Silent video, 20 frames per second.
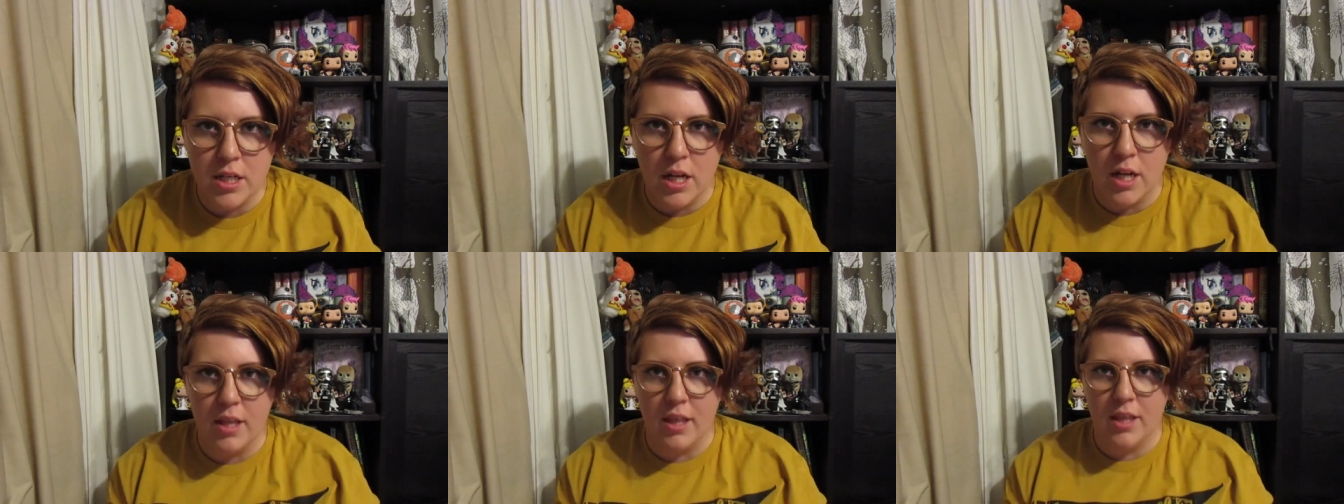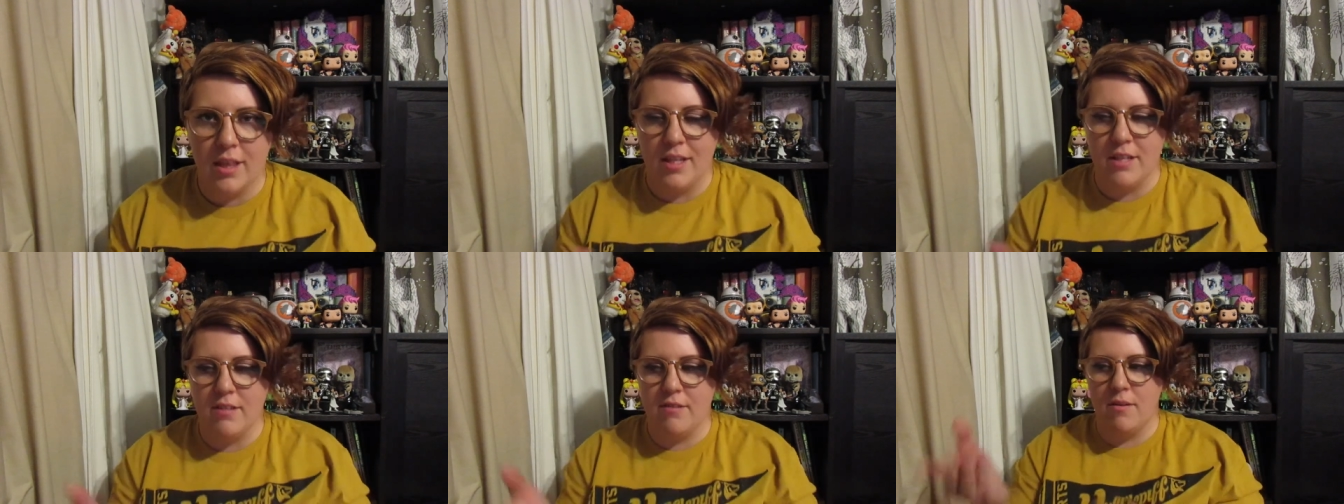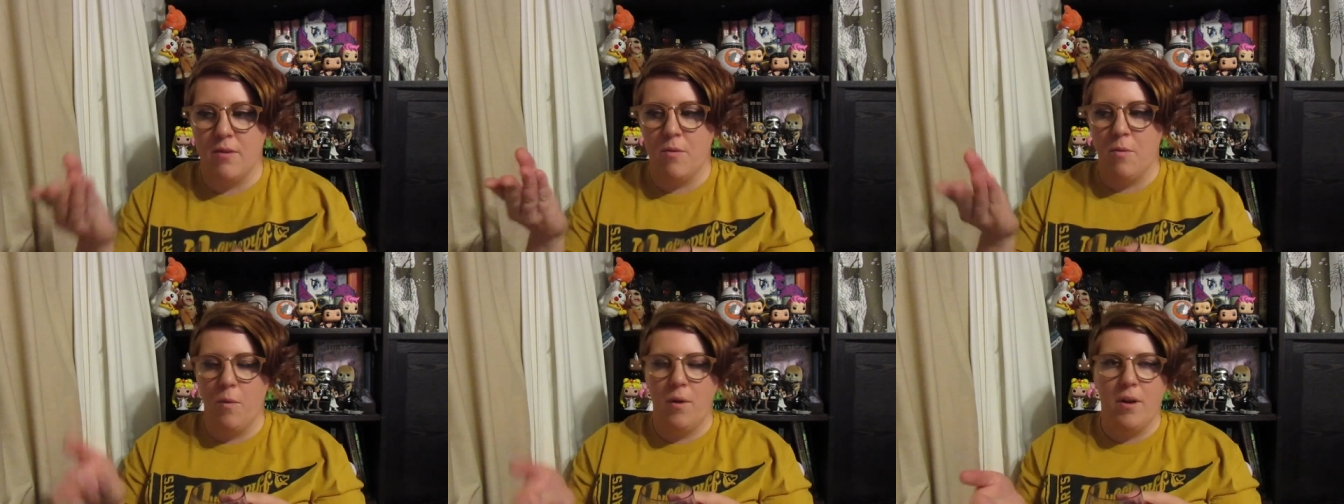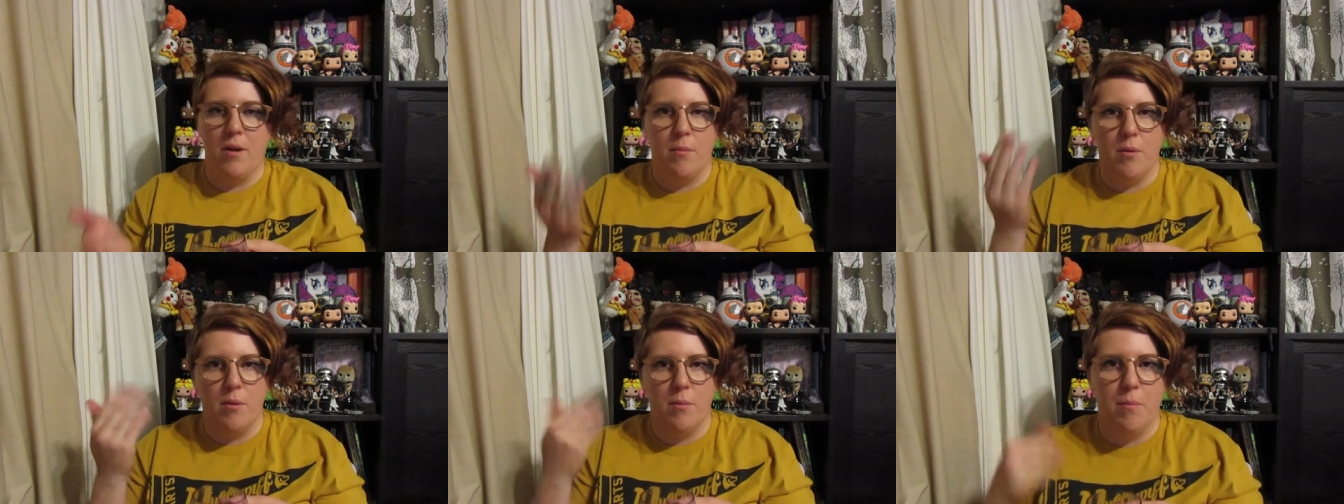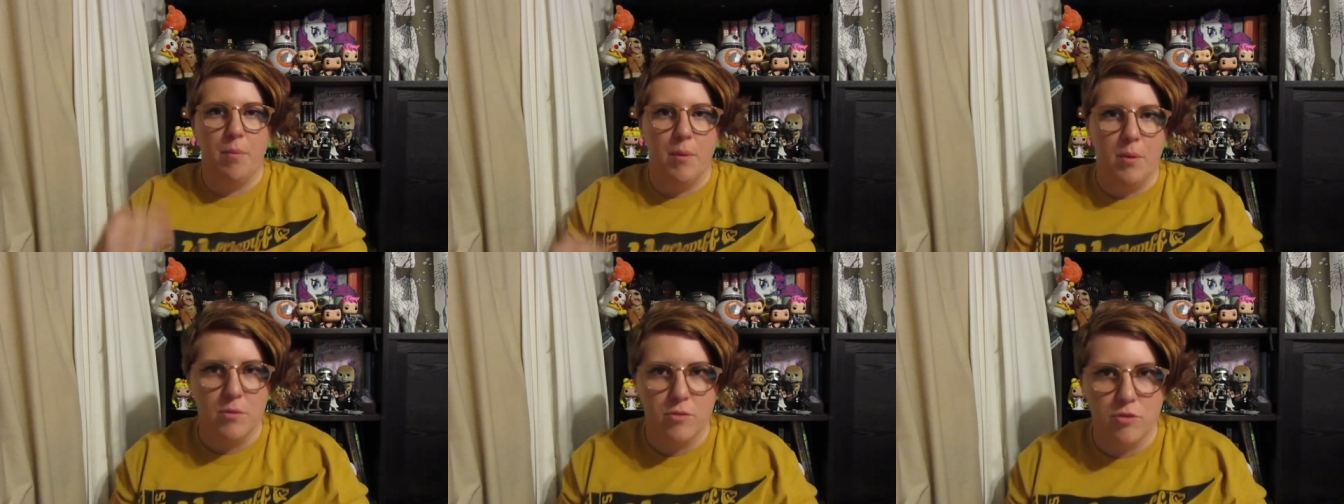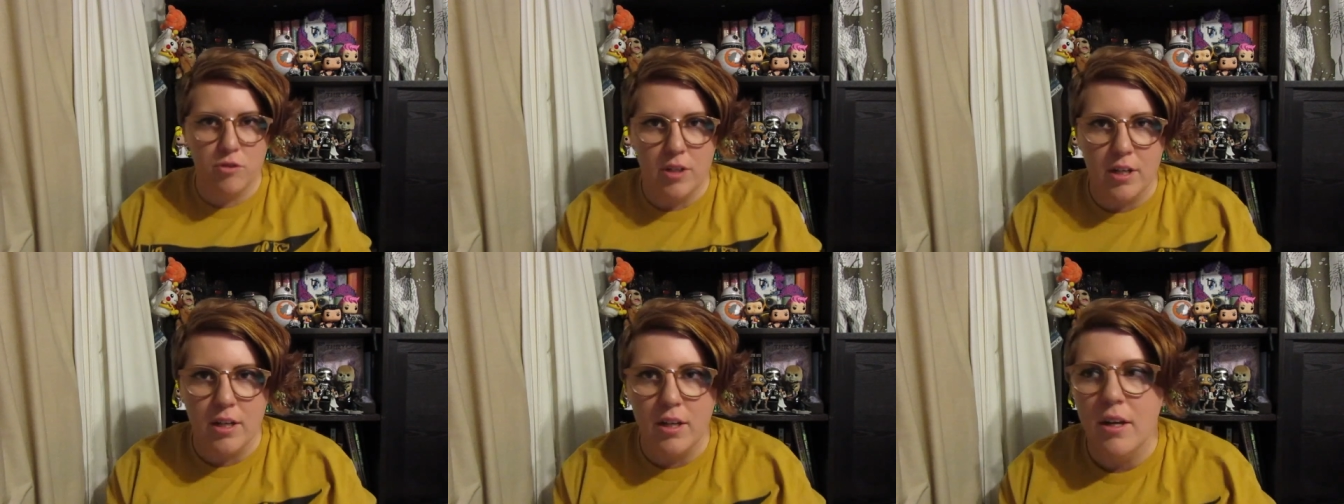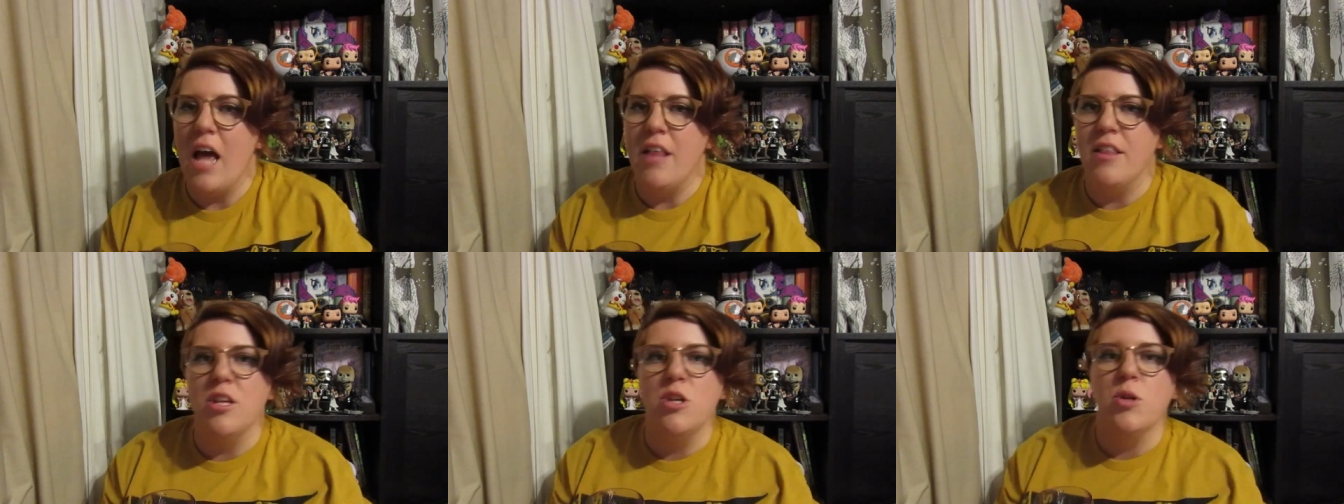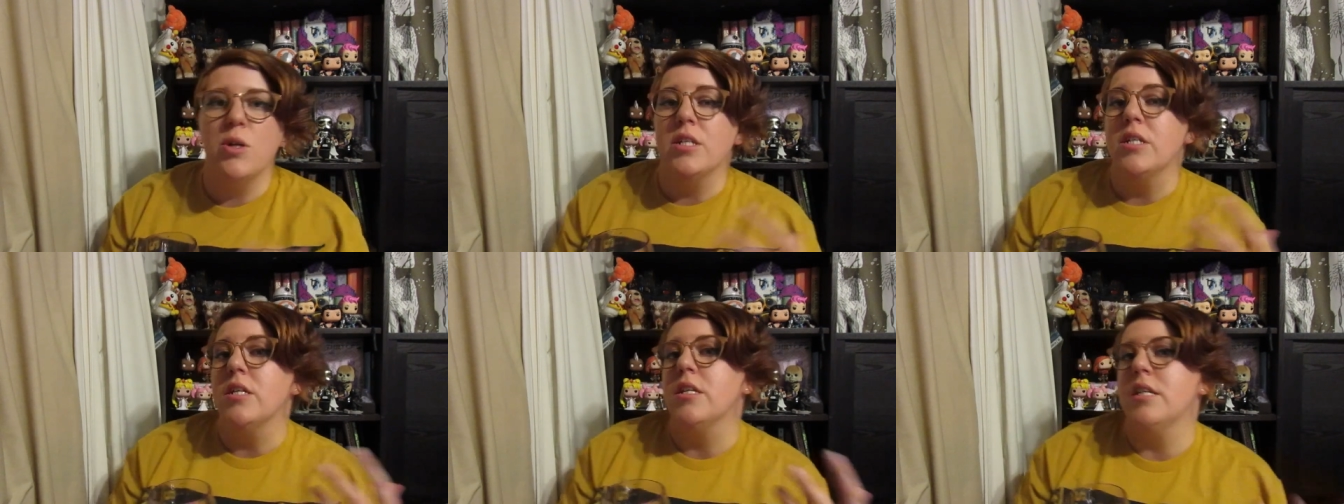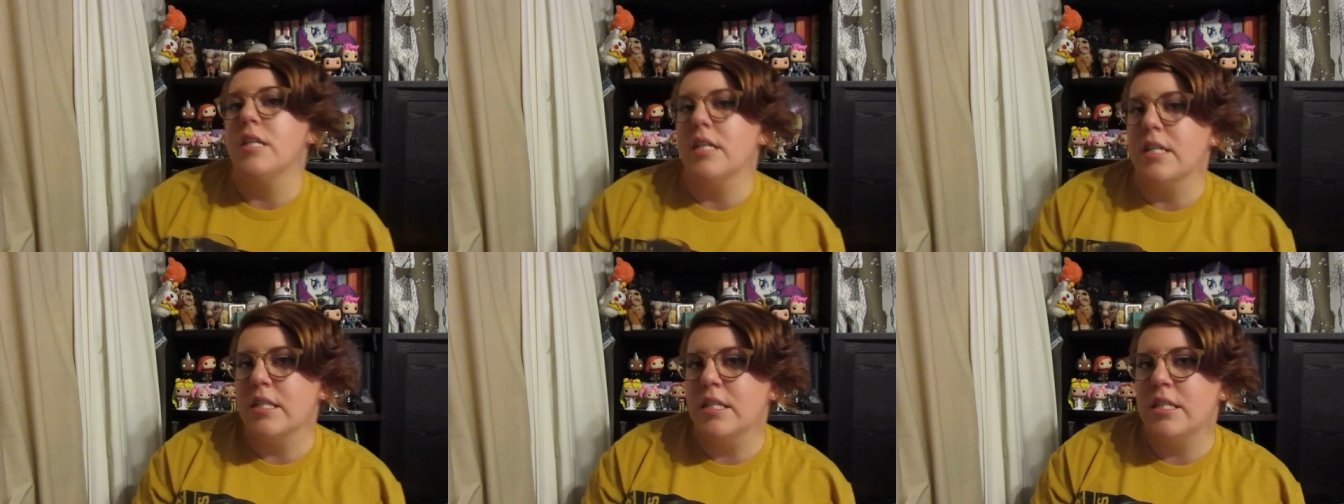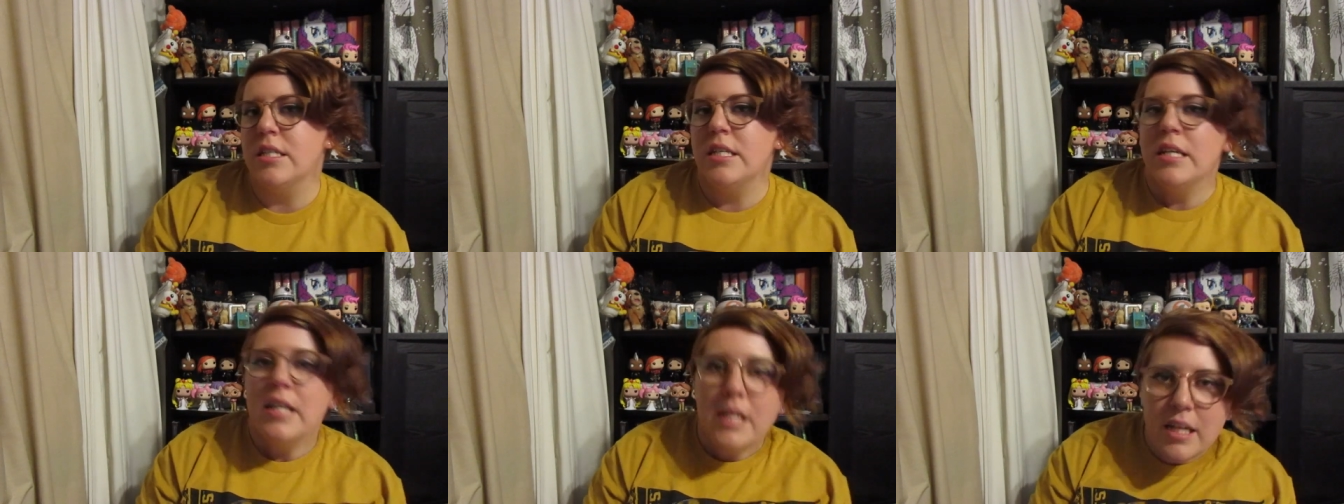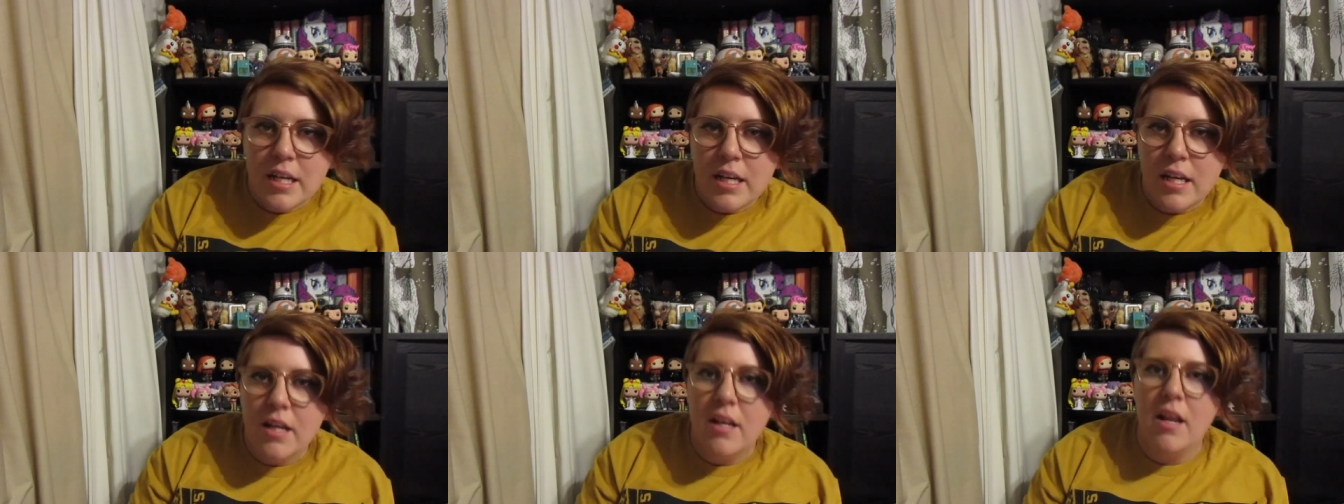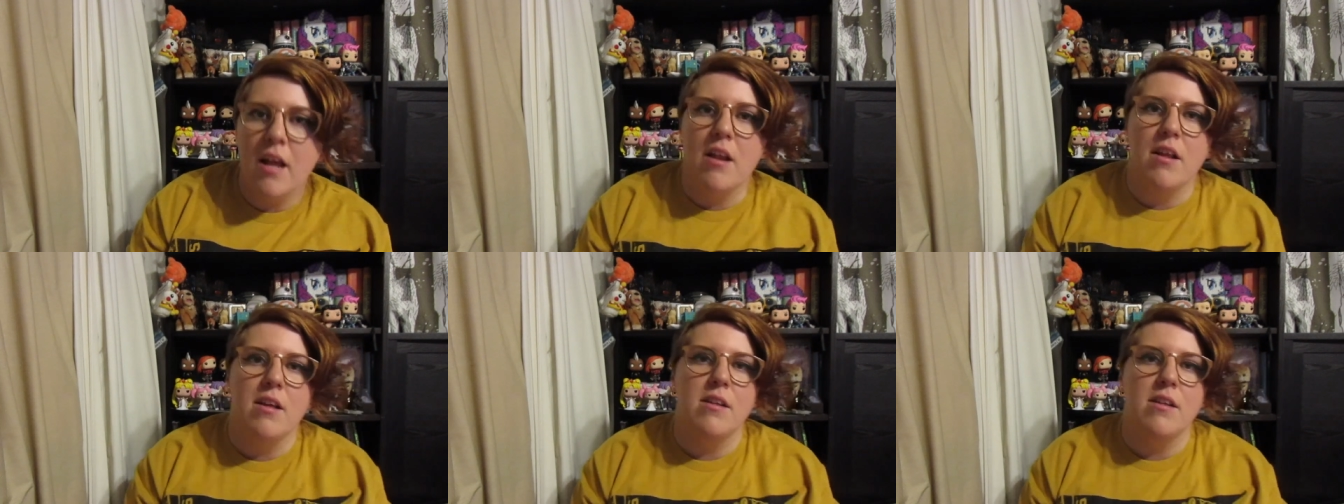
not this unreadable bullshit. And then you get to the next scene and